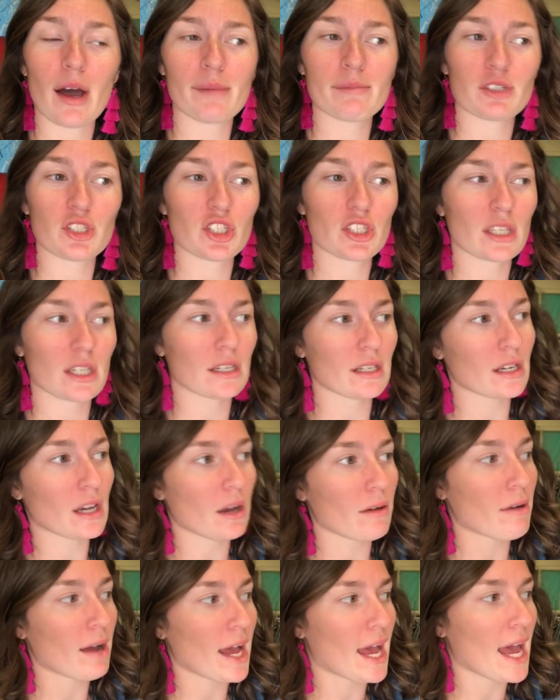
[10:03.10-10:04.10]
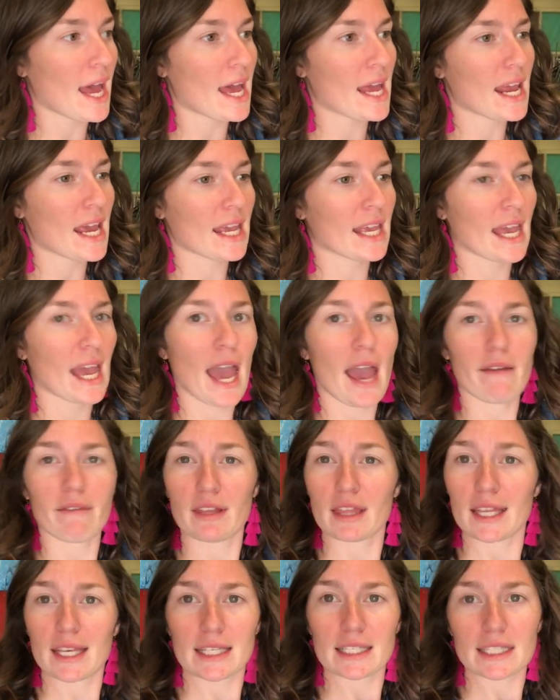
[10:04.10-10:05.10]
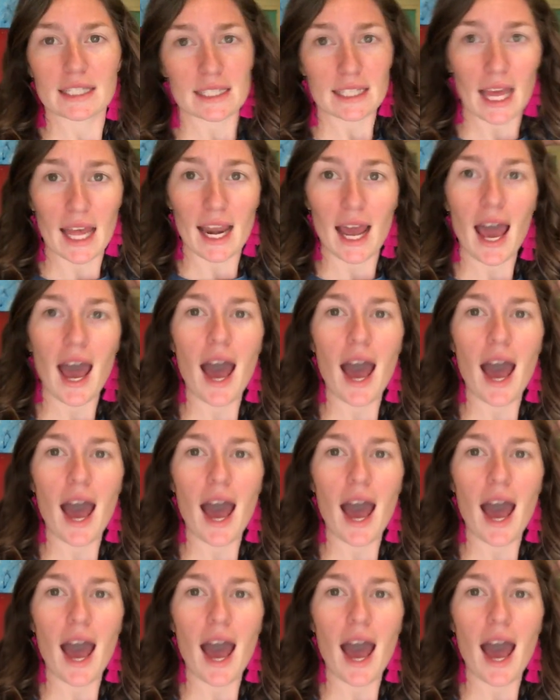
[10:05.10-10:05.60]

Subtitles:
I'm just gonna go ahead and get everything set